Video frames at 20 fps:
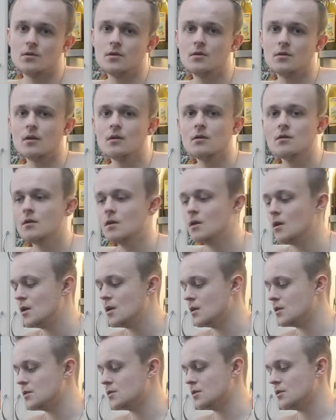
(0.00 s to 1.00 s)
You know,
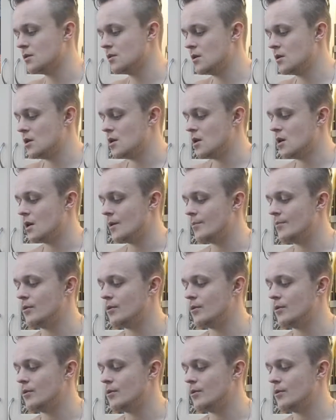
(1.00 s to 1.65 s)
so I